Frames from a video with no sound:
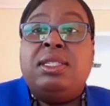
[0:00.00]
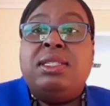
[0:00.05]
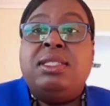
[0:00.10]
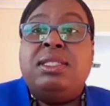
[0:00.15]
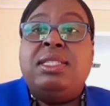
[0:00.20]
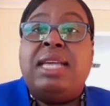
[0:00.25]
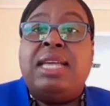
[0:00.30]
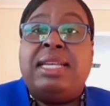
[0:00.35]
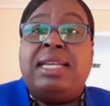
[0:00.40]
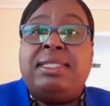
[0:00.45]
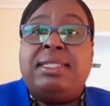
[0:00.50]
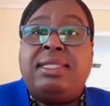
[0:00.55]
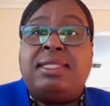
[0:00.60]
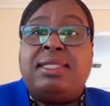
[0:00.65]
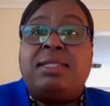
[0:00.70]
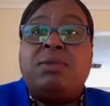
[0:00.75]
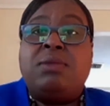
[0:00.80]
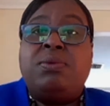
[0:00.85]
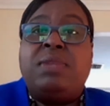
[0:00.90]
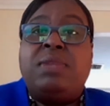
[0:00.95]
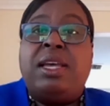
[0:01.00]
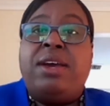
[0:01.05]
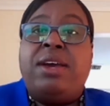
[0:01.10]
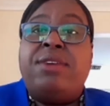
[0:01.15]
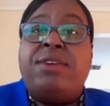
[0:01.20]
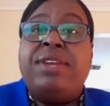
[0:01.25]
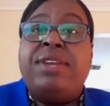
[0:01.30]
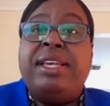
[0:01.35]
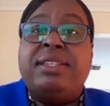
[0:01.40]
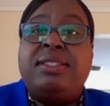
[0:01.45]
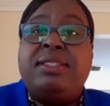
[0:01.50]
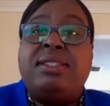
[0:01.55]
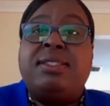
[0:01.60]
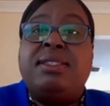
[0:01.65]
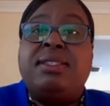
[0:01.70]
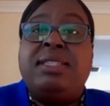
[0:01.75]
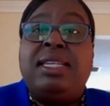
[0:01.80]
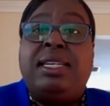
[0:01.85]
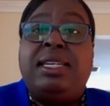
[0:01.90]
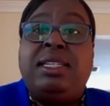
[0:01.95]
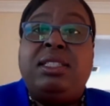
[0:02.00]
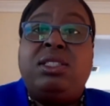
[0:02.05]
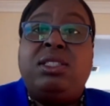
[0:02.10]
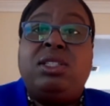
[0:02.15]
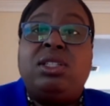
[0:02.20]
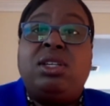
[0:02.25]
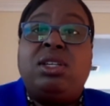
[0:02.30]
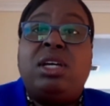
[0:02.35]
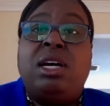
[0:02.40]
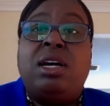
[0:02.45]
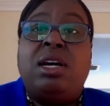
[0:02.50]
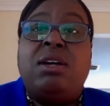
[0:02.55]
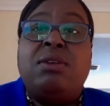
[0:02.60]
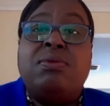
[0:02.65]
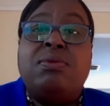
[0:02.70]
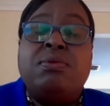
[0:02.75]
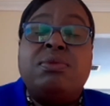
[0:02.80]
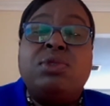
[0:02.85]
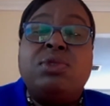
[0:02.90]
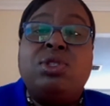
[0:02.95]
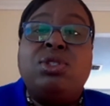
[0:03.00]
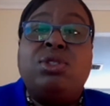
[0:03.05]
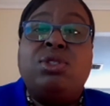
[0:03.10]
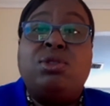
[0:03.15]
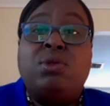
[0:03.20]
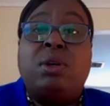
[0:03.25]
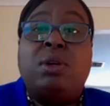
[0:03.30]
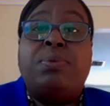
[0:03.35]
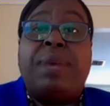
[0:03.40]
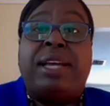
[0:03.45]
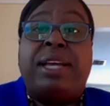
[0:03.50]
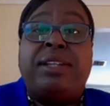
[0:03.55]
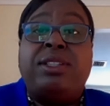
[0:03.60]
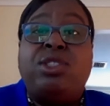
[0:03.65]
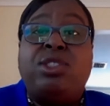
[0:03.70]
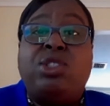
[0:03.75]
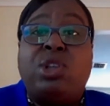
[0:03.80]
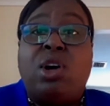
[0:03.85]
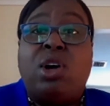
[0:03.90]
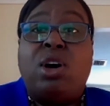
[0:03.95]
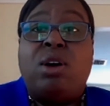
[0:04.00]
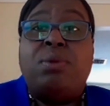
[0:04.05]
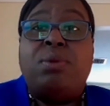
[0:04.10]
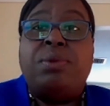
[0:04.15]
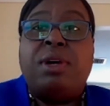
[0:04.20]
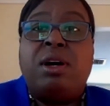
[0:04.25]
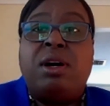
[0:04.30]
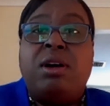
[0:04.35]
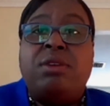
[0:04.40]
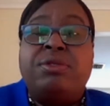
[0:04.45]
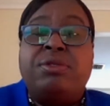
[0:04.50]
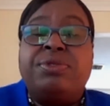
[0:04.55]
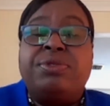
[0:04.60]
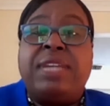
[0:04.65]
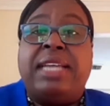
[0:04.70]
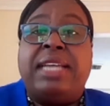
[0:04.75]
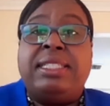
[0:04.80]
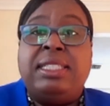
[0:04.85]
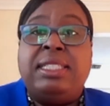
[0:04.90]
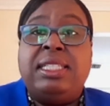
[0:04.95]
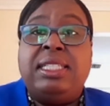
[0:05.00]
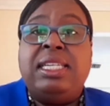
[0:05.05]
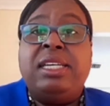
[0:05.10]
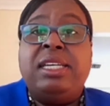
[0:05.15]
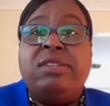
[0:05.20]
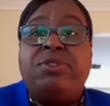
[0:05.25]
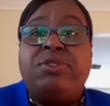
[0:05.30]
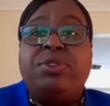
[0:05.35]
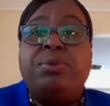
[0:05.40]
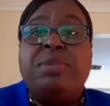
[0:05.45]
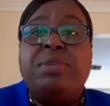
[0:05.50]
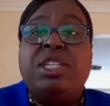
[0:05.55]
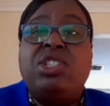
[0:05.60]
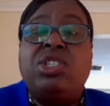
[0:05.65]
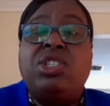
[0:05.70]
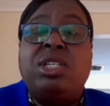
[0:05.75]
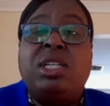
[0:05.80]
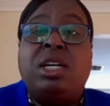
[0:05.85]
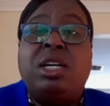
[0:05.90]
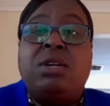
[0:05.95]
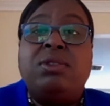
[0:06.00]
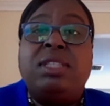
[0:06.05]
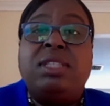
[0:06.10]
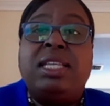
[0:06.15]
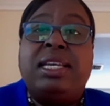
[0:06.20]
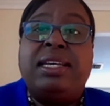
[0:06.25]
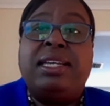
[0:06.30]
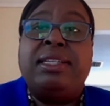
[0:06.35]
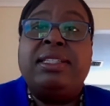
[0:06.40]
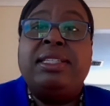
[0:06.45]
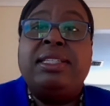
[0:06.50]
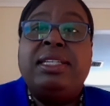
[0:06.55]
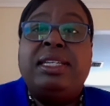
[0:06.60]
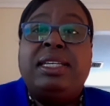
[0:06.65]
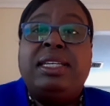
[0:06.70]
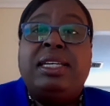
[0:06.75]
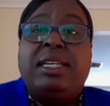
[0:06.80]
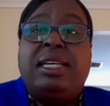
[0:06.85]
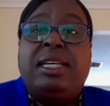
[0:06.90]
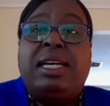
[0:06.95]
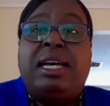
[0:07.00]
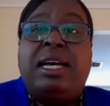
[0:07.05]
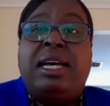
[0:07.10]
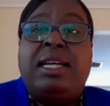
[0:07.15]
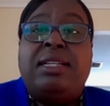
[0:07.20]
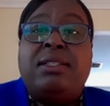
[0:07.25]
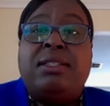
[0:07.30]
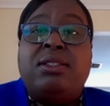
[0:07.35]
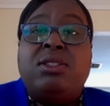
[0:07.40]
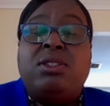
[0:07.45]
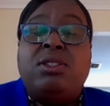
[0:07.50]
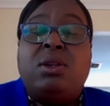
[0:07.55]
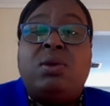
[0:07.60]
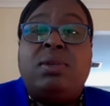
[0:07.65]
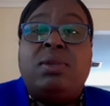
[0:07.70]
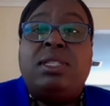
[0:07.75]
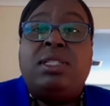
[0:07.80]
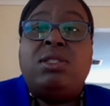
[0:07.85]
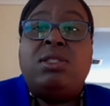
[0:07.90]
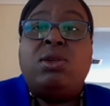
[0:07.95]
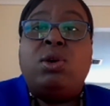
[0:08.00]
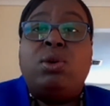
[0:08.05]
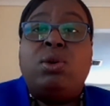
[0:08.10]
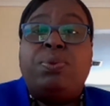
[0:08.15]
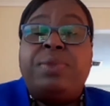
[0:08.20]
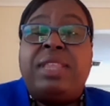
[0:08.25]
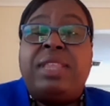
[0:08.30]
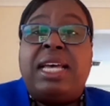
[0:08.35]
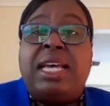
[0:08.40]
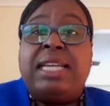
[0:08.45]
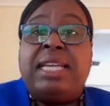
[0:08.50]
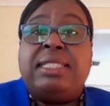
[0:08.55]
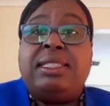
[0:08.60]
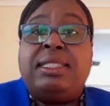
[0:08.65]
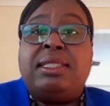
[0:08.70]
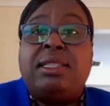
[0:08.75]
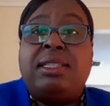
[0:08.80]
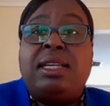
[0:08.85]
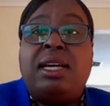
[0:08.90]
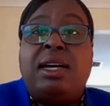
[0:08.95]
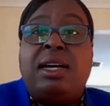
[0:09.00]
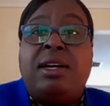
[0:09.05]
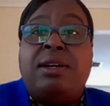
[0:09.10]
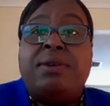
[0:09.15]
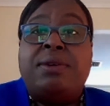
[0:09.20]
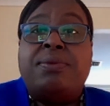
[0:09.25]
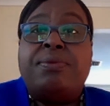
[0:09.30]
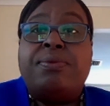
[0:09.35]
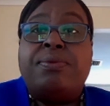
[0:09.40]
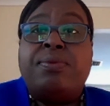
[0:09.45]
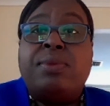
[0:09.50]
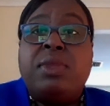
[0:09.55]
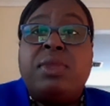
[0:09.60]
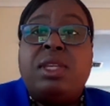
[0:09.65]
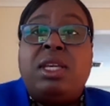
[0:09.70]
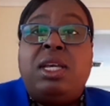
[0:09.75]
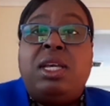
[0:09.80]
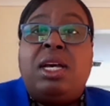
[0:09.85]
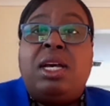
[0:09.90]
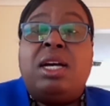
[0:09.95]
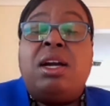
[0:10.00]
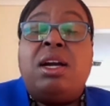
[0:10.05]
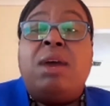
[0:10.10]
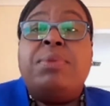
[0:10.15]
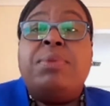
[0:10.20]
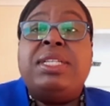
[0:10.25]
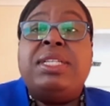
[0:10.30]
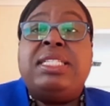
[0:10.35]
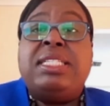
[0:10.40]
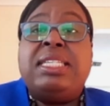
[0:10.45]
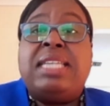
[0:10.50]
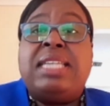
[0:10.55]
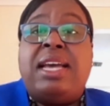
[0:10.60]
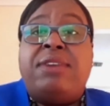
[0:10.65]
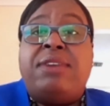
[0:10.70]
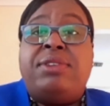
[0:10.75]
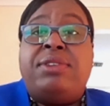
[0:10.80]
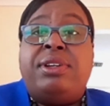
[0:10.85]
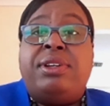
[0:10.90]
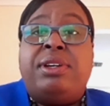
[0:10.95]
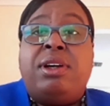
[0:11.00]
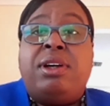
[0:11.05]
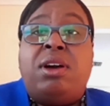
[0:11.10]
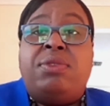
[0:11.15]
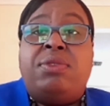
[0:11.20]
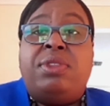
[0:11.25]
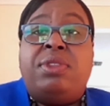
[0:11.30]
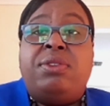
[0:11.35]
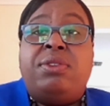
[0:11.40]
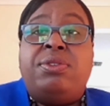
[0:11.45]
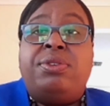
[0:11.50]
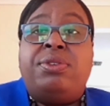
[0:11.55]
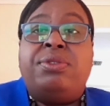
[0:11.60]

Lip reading: Yes, there is need to do a better job of getting the information out there. And so it is hoped that a coming together of the